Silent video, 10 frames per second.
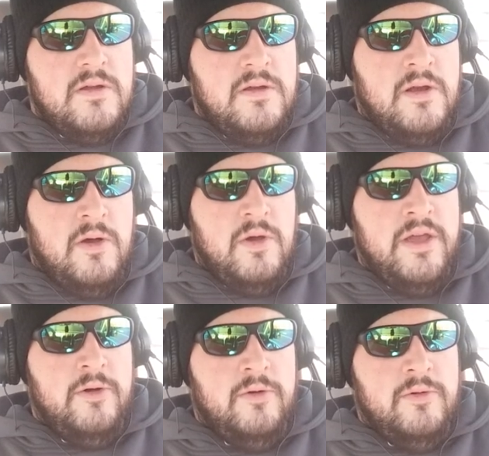You know,
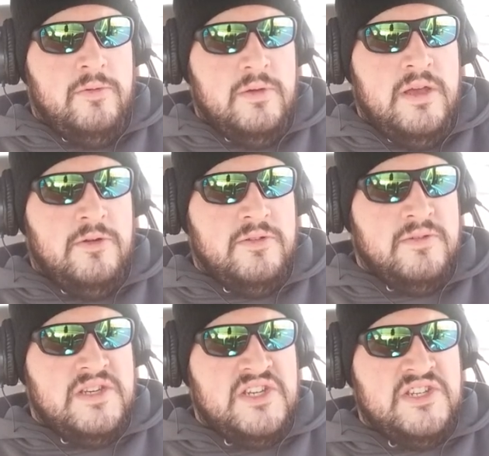
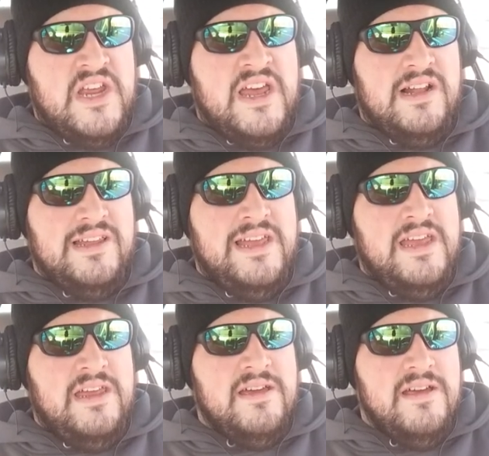it'll
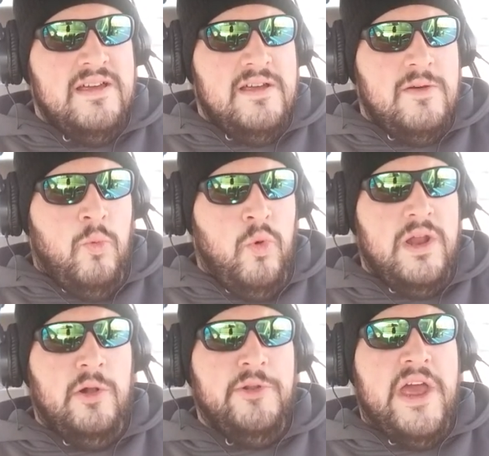steadily
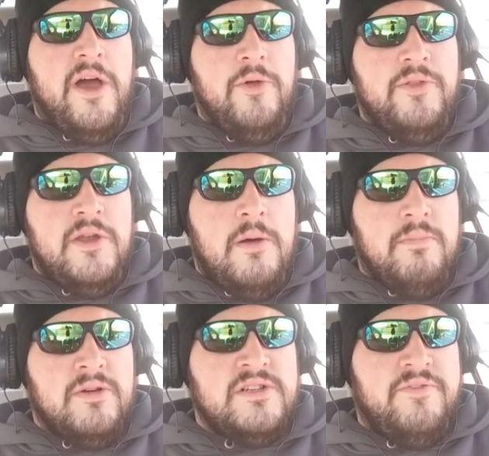whittle down the
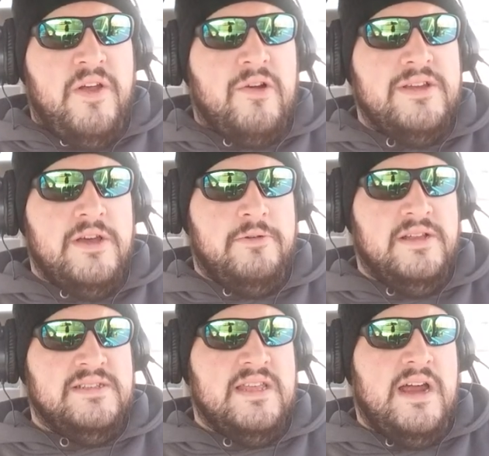numbers of fairy
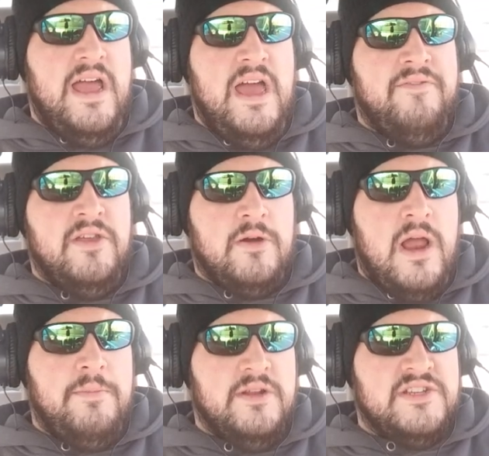tokens that I have that are
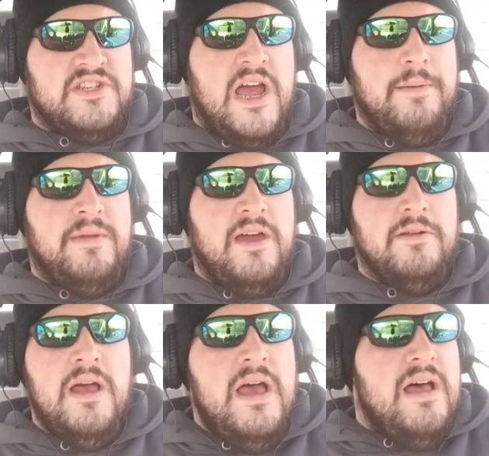able to snipe
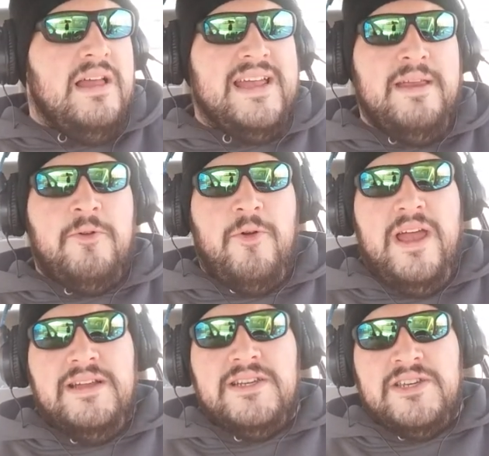down. Like, it
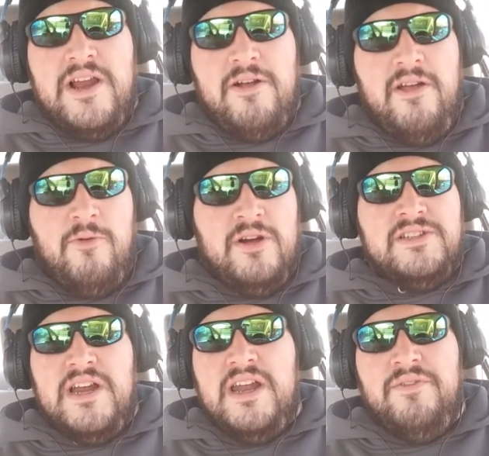creates a scenario where
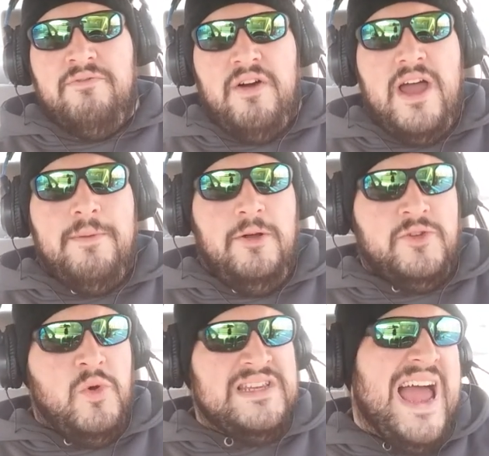it's not even viable
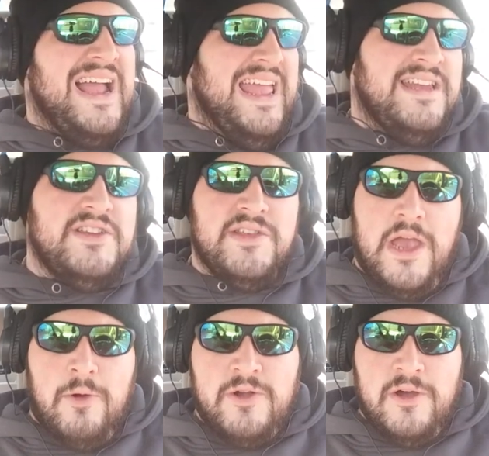to attack into
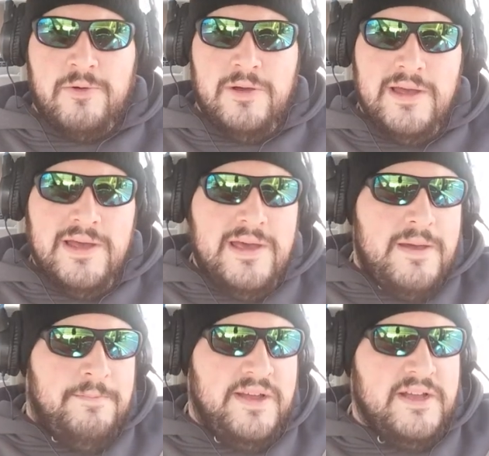the Oko
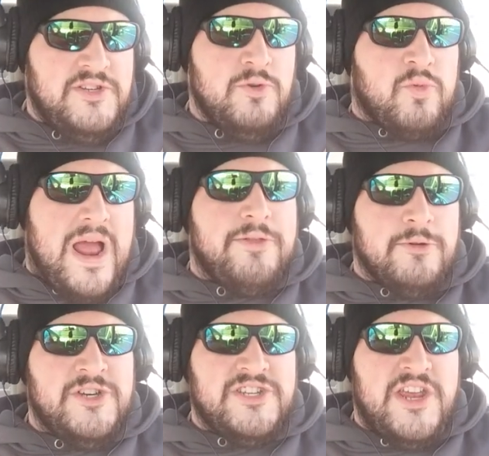because you'd
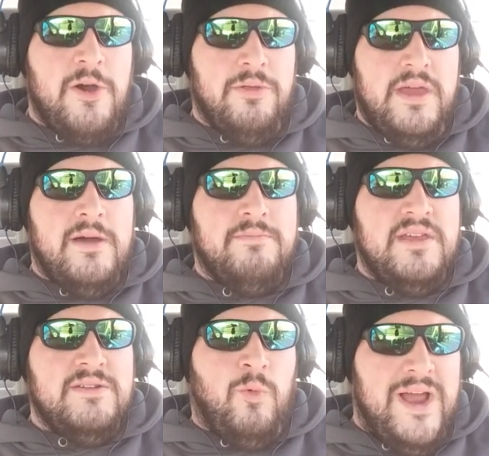rather just kill them
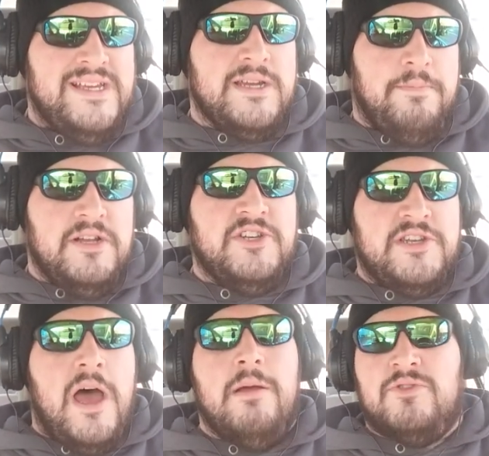than waste a bunch of
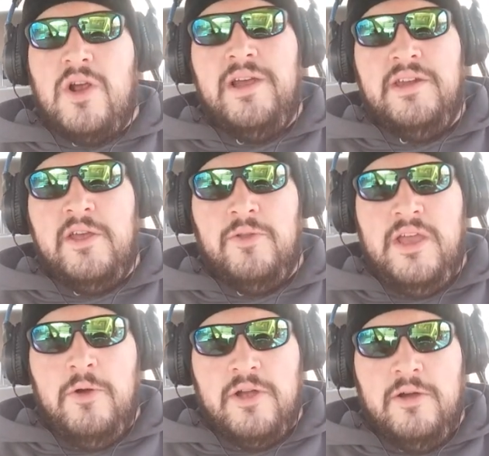time trying to kill
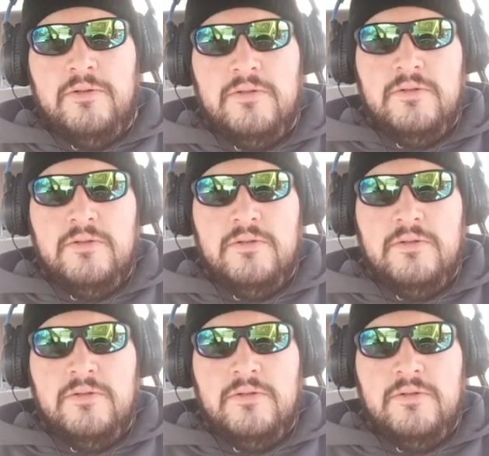the Oko.